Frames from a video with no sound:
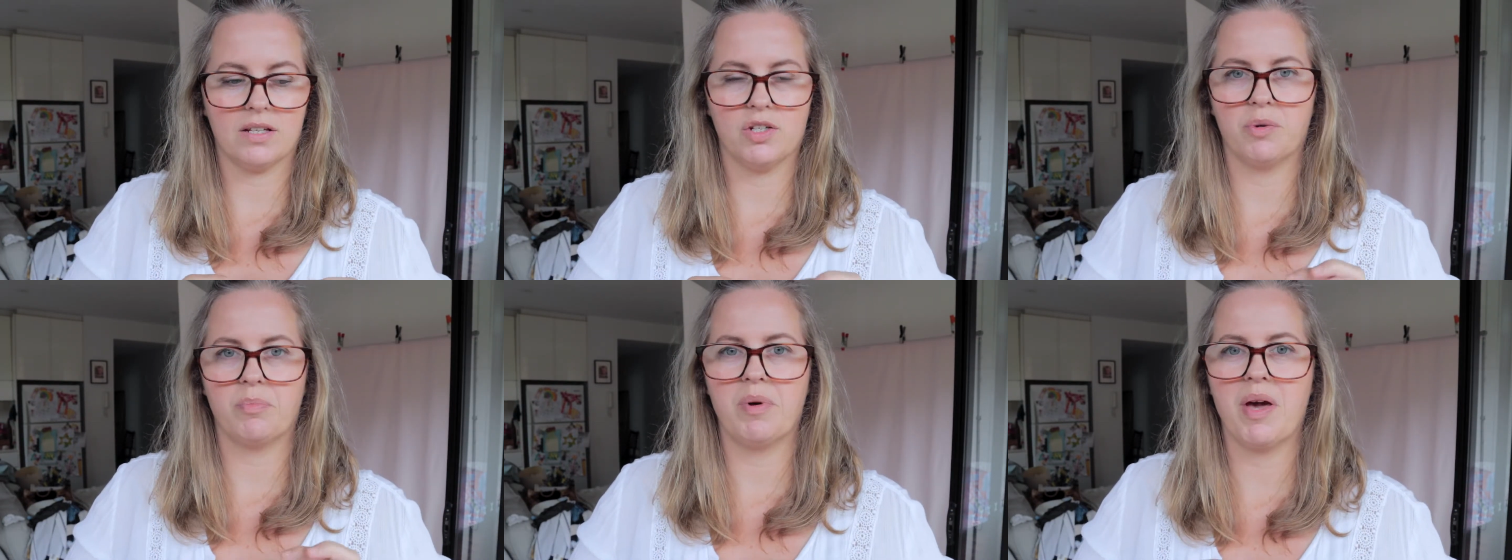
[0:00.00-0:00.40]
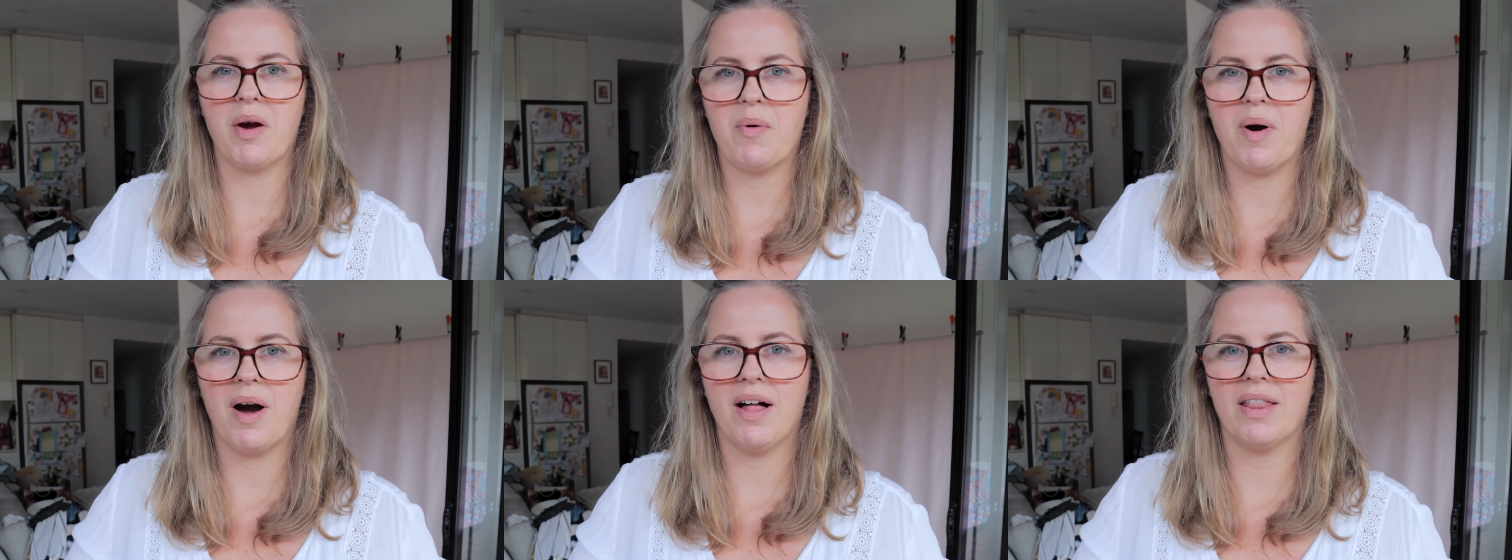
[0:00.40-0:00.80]
Took me a
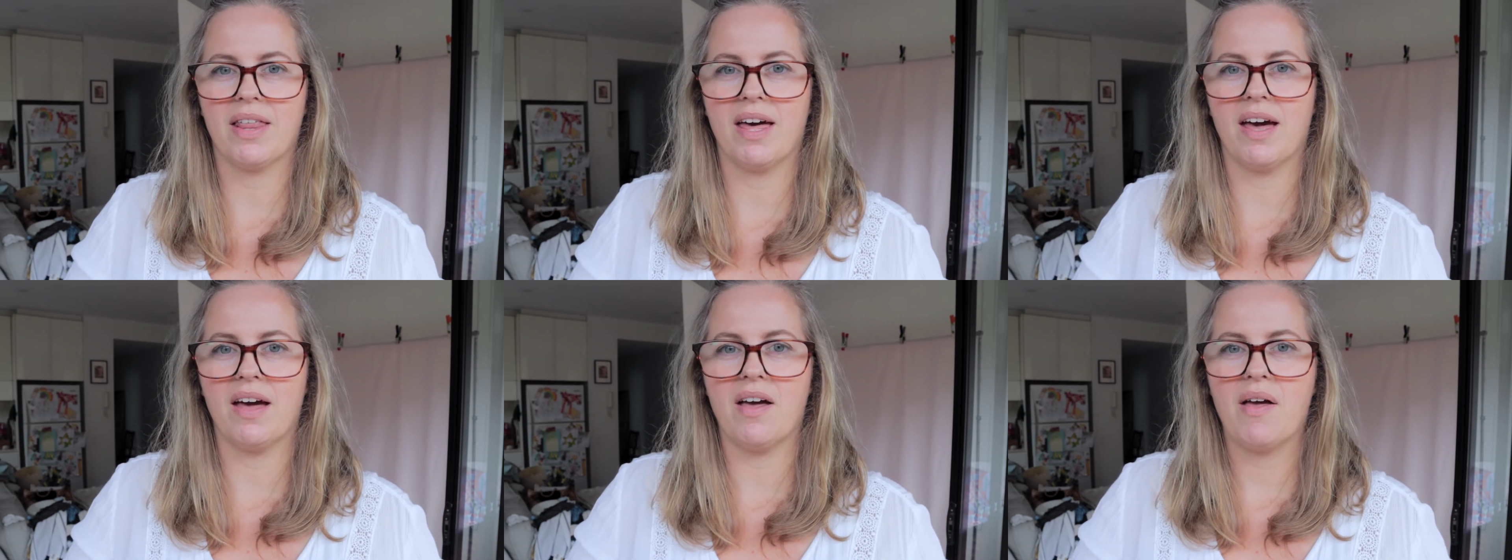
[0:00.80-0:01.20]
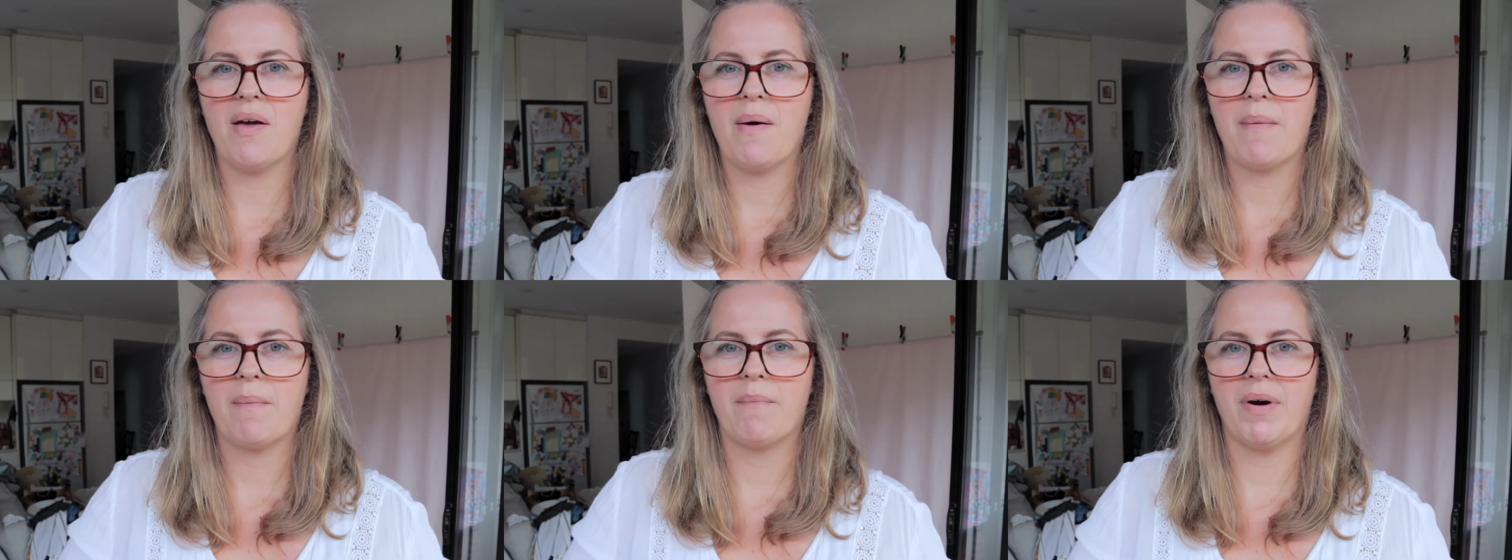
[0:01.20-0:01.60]
while there,
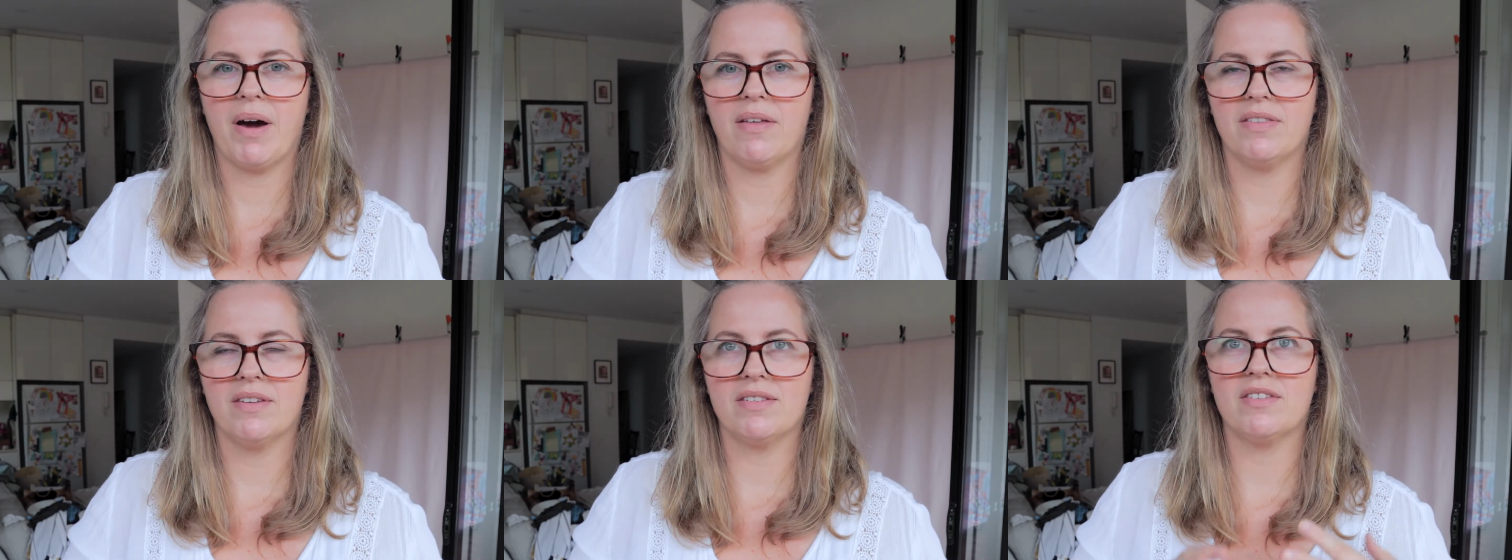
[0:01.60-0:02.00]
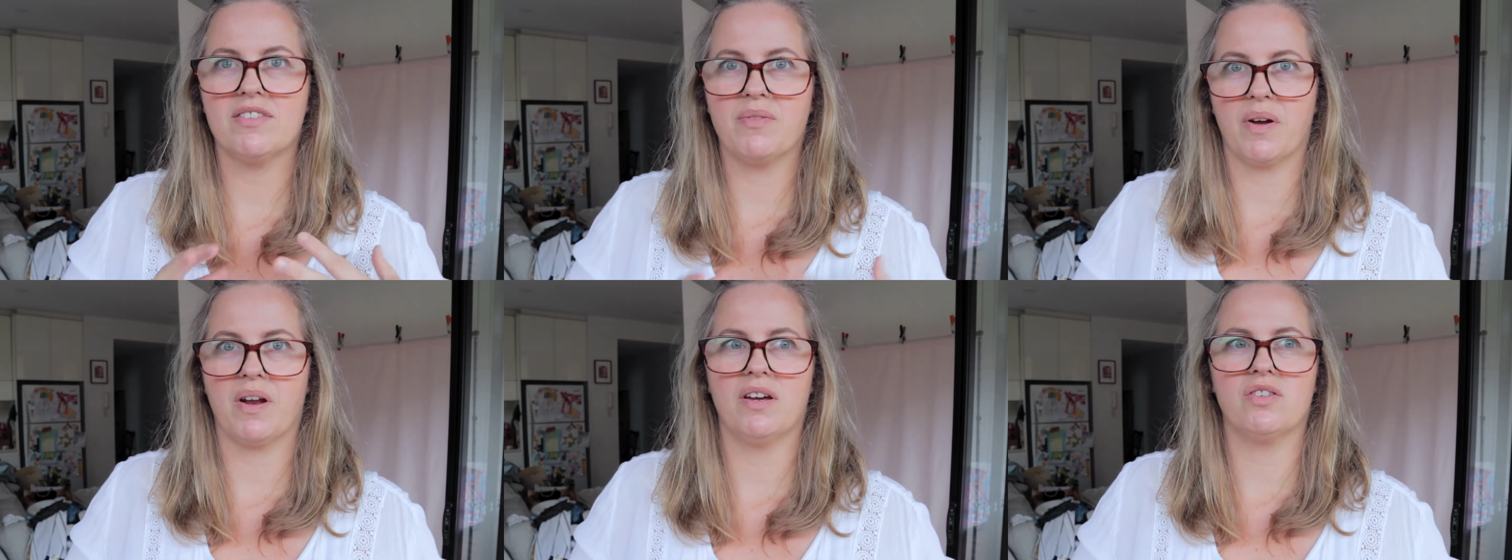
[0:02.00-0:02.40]
but this is
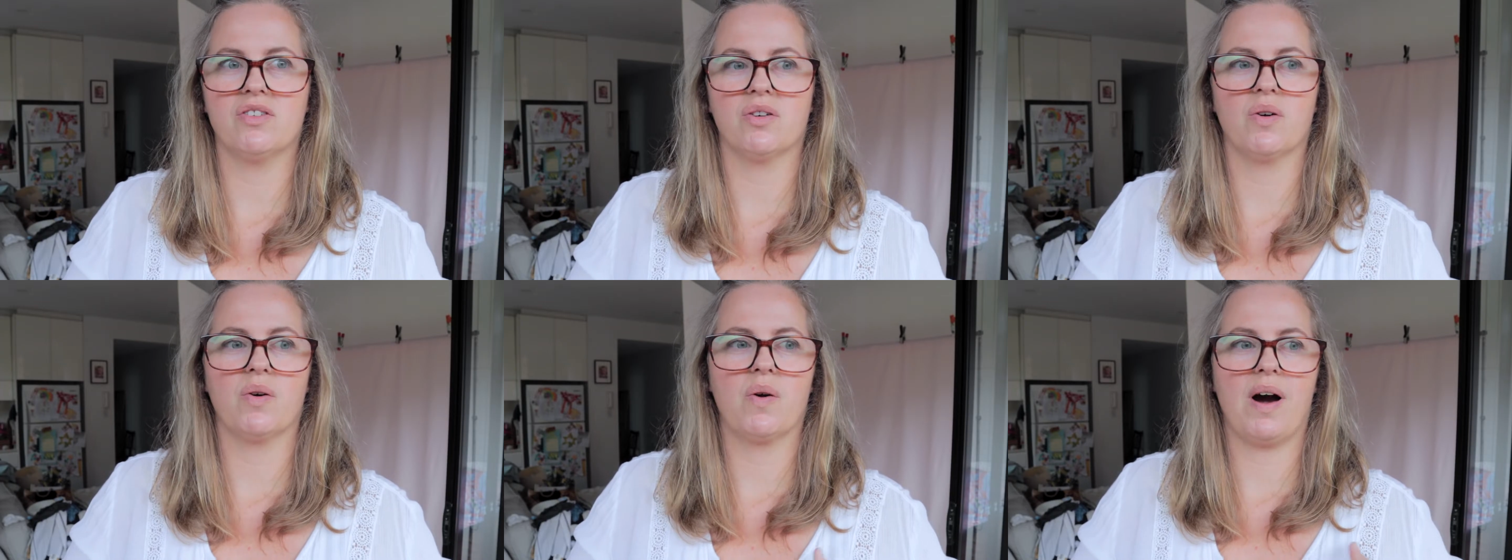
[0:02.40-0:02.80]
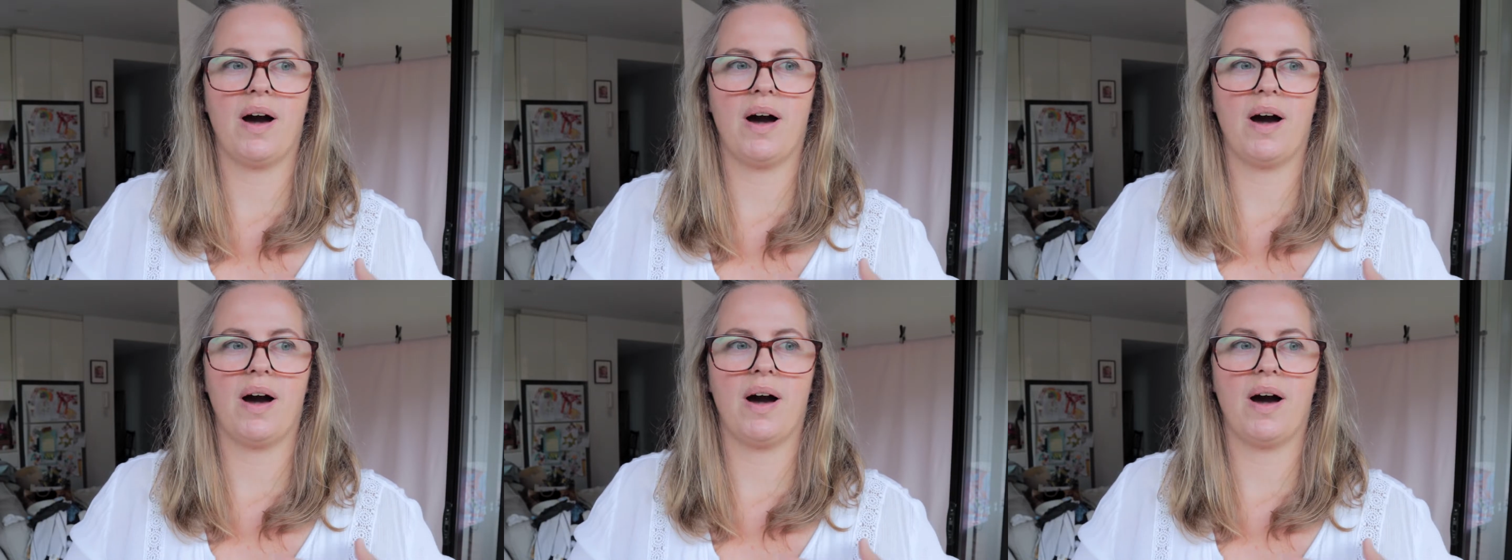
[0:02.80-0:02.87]
what I do.